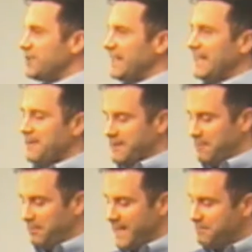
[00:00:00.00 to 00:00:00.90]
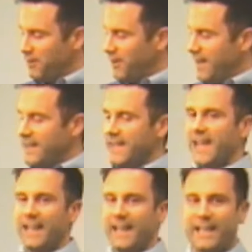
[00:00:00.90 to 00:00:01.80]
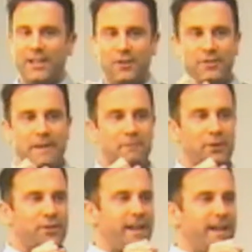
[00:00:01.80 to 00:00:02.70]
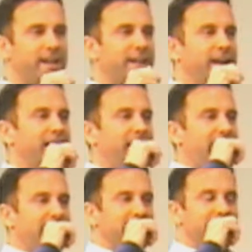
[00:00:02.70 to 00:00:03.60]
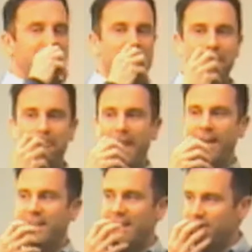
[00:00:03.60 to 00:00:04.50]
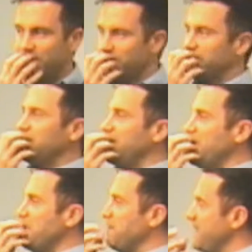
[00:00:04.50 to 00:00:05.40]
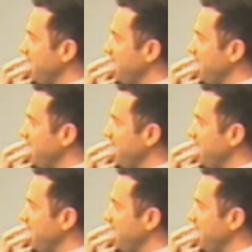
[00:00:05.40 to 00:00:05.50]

cause your lips to bleed, but you get like a little thimble thing and and you kind of suck it up